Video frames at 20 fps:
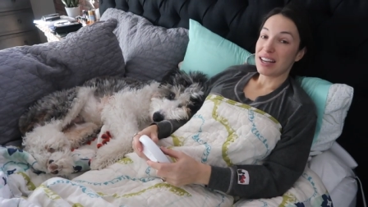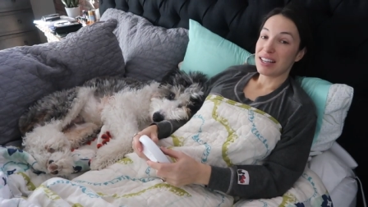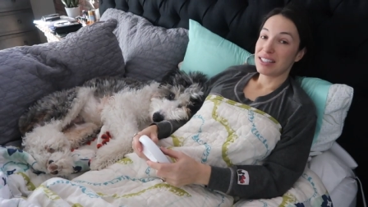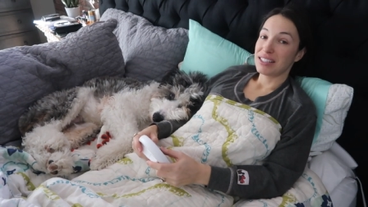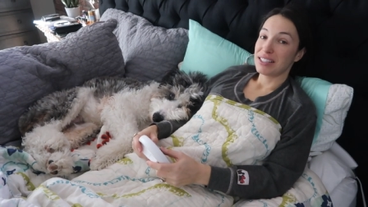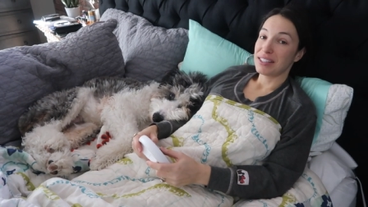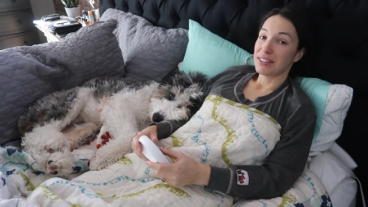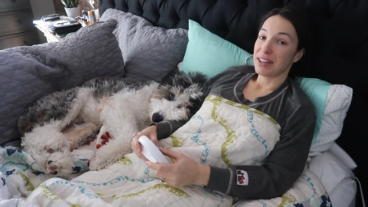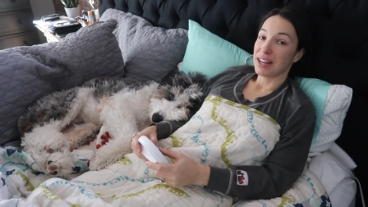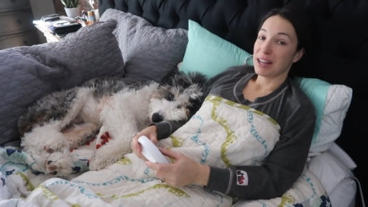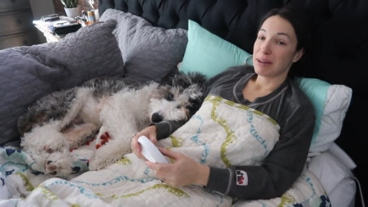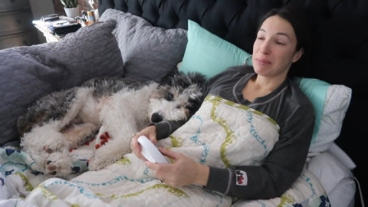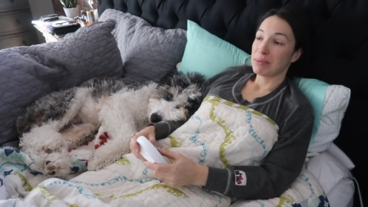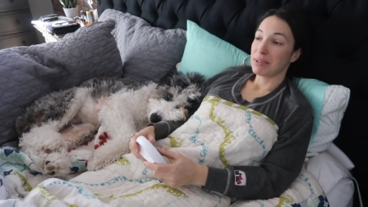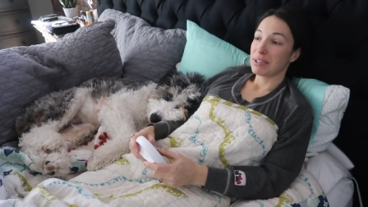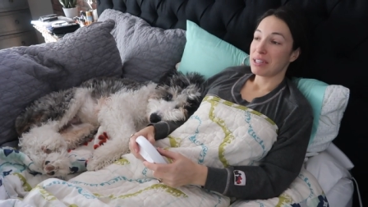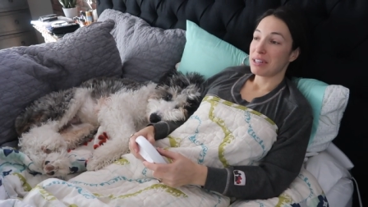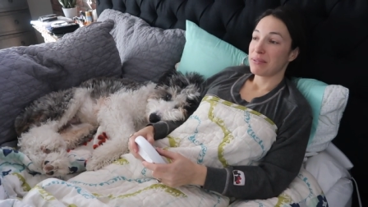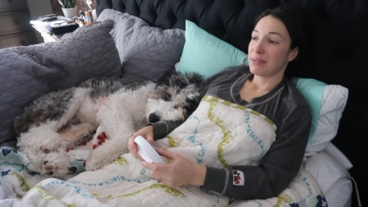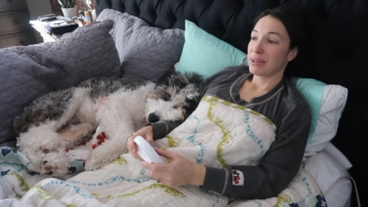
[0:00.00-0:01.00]
I just still can't
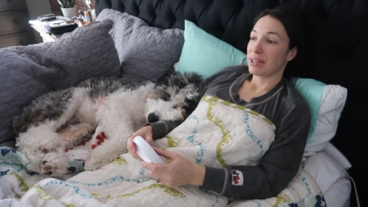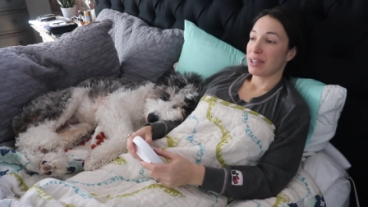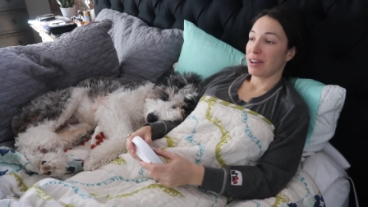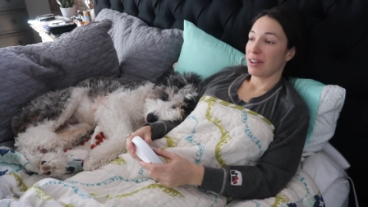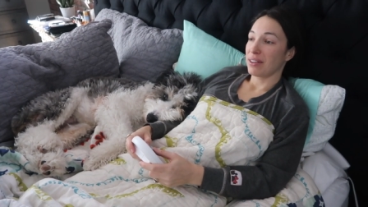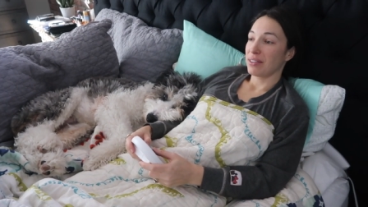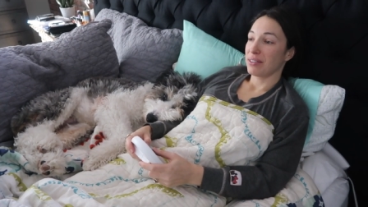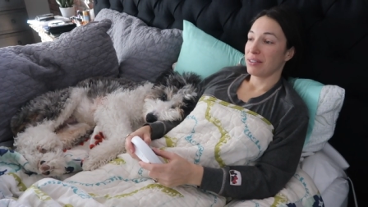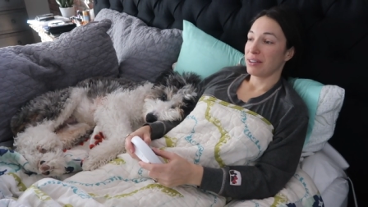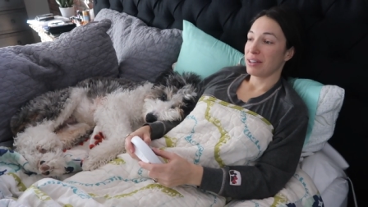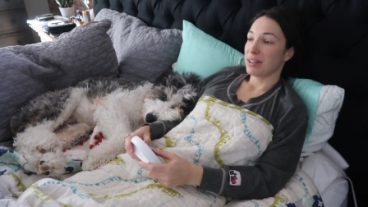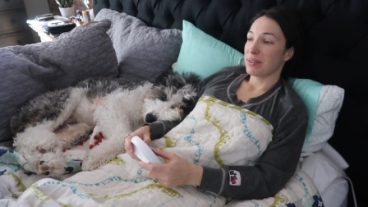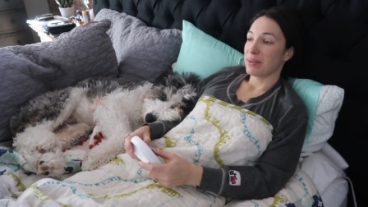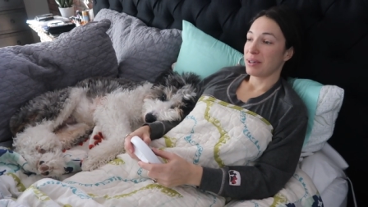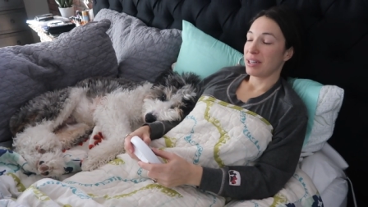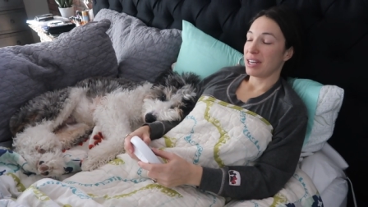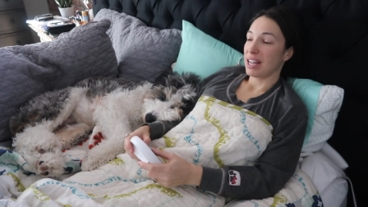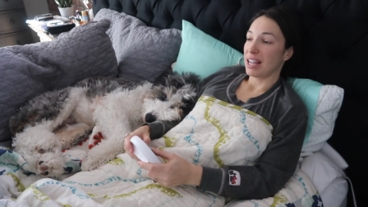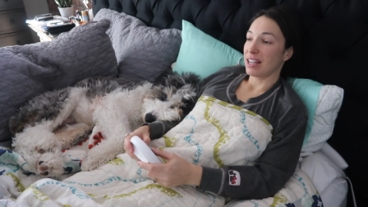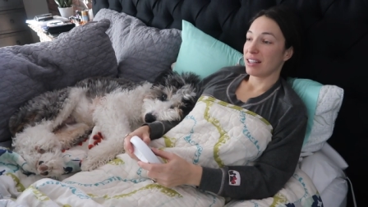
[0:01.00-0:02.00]
believe we got
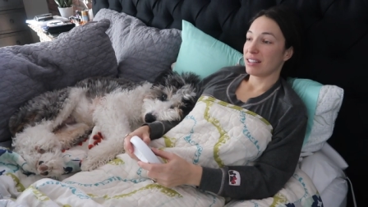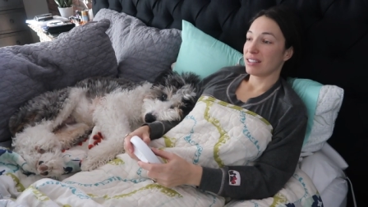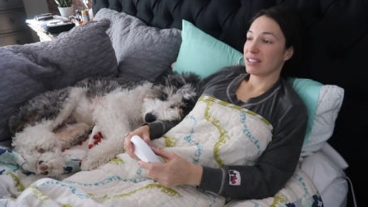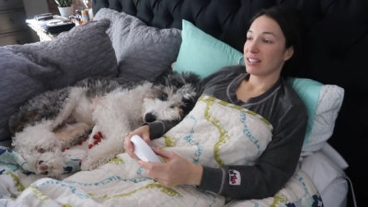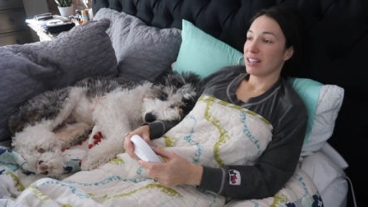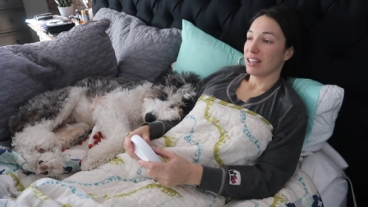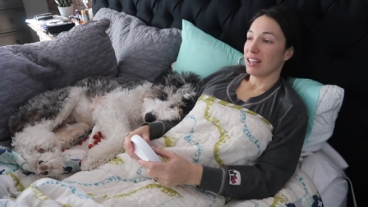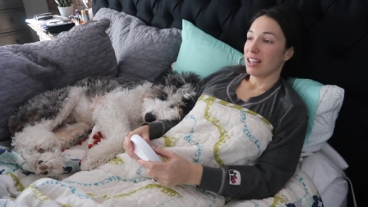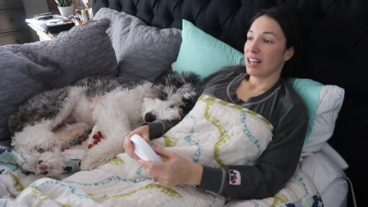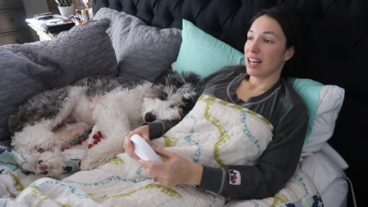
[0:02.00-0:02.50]
31 eggs.